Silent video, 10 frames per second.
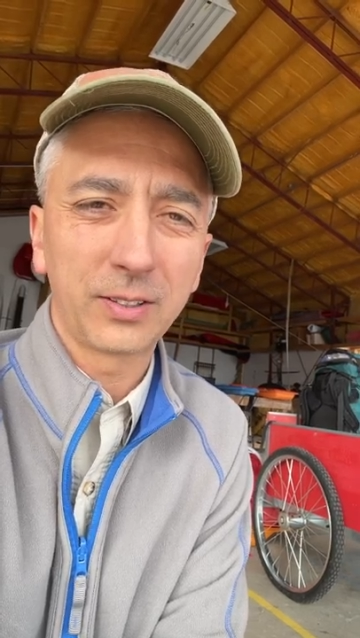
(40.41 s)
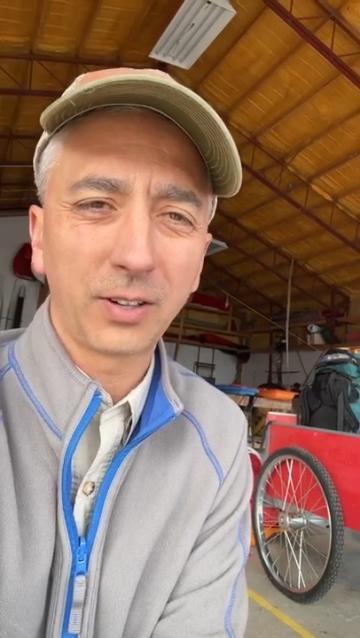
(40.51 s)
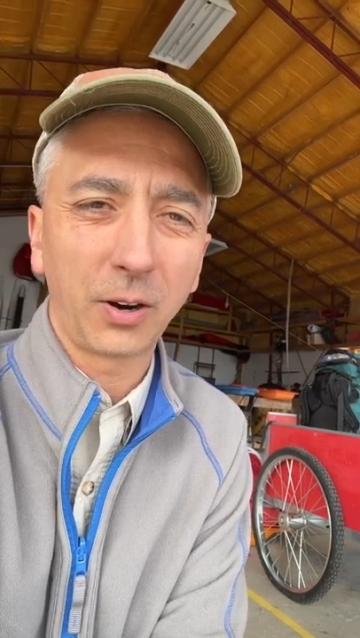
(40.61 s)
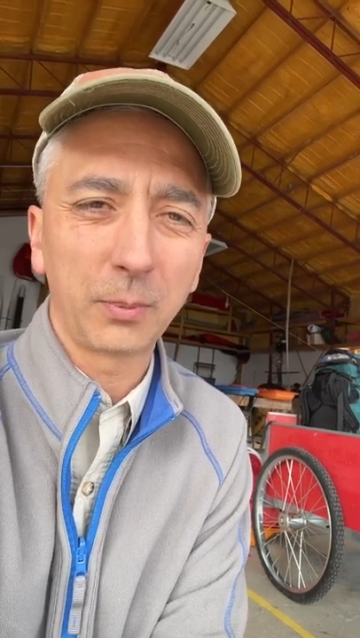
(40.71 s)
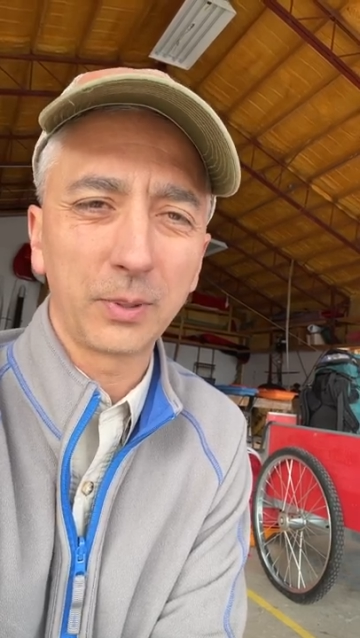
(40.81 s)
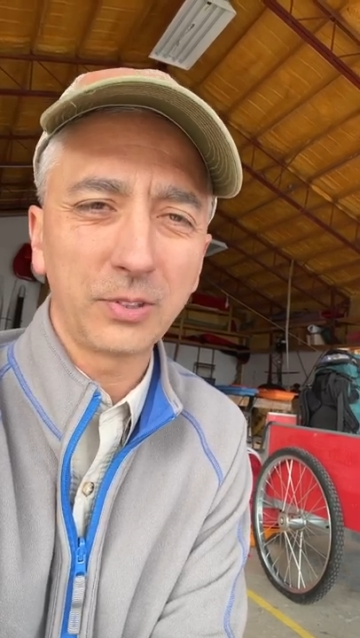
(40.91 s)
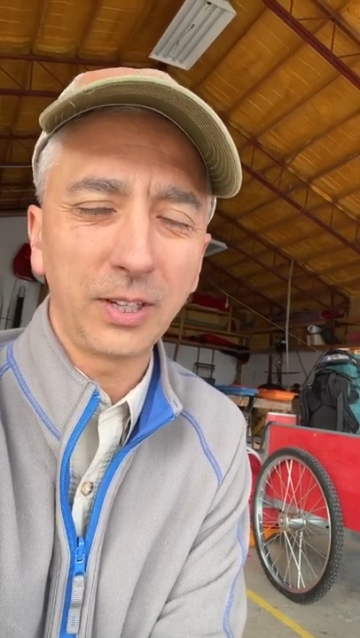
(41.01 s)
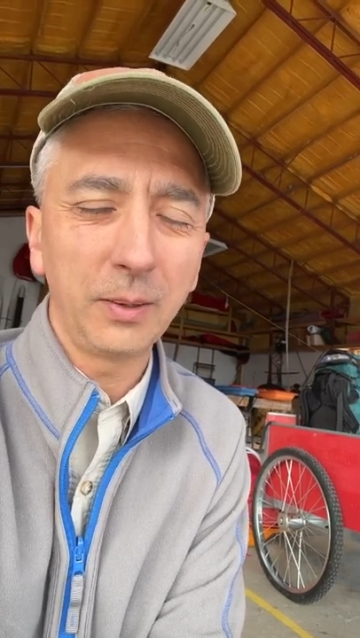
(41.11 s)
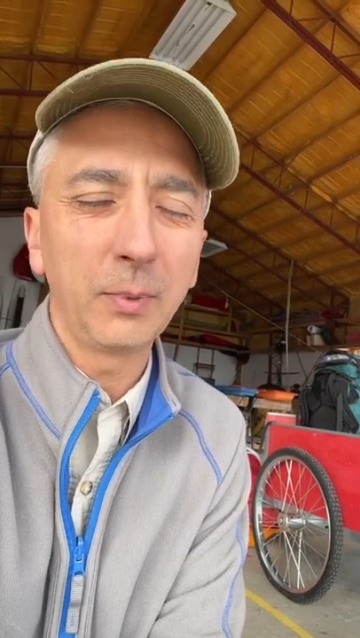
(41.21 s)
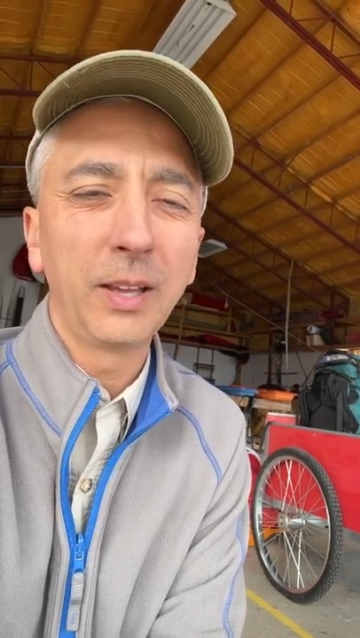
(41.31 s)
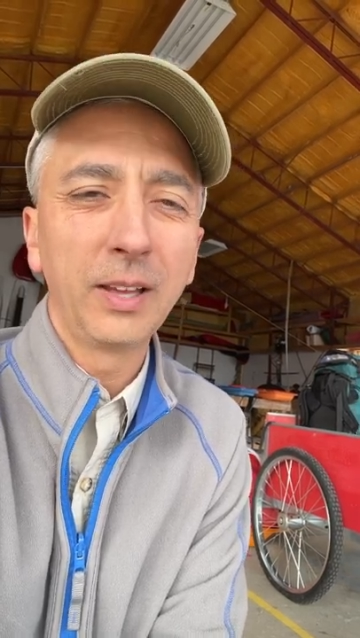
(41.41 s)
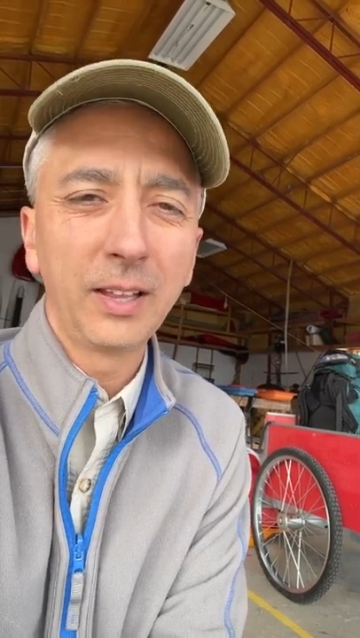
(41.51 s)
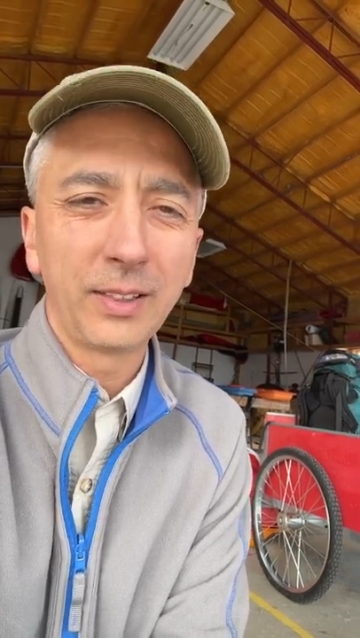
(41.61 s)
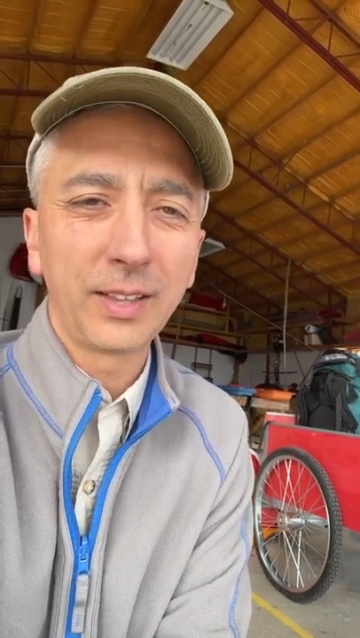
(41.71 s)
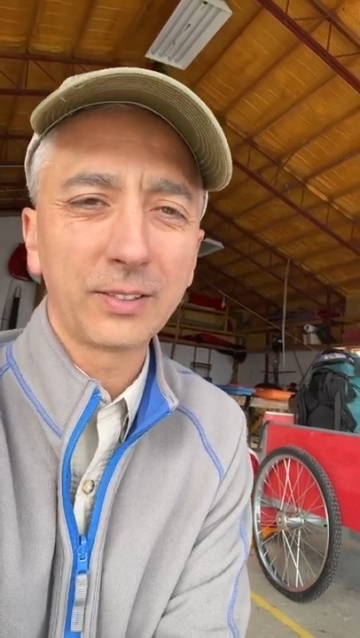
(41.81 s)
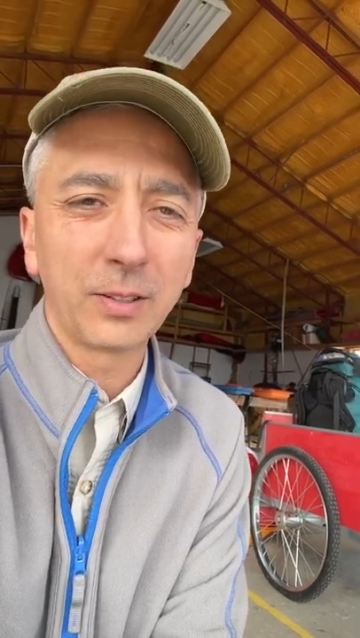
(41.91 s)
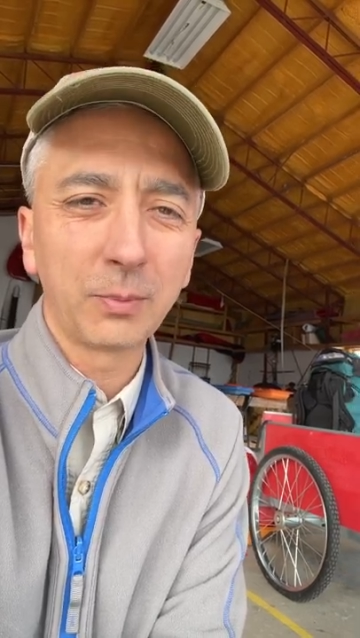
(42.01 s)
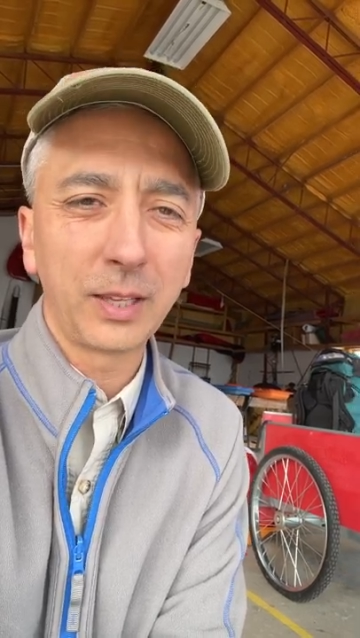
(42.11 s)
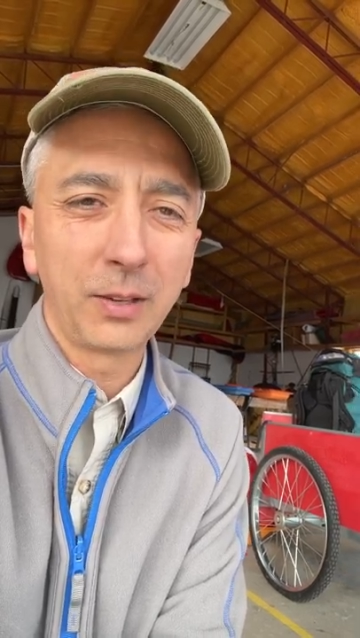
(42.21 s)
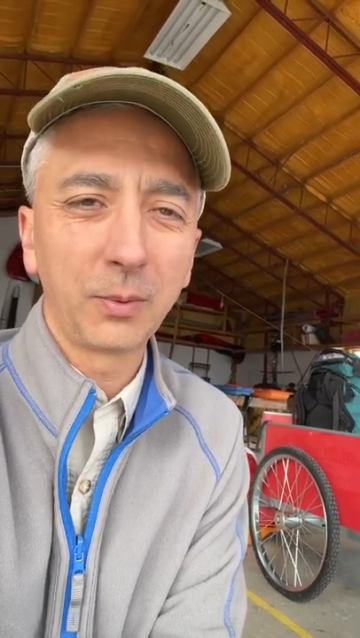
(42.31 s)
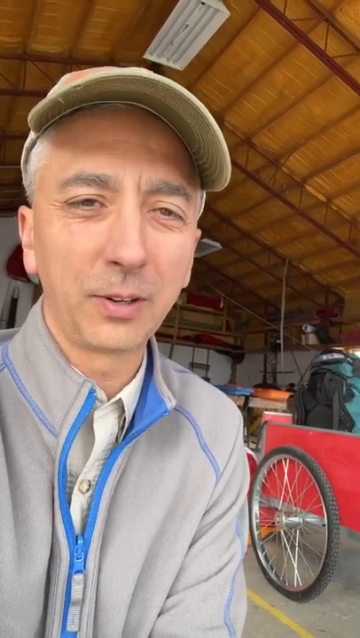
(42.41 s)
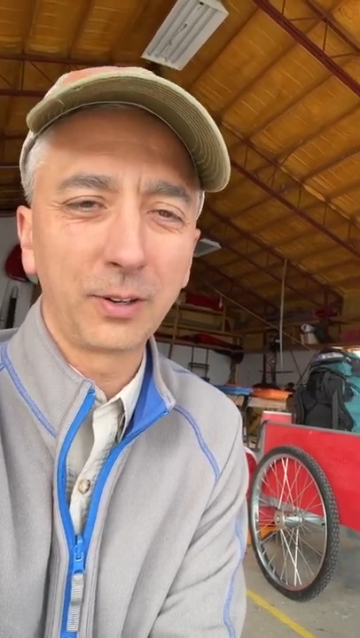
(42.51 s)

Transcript: garbage heap and that's something you want to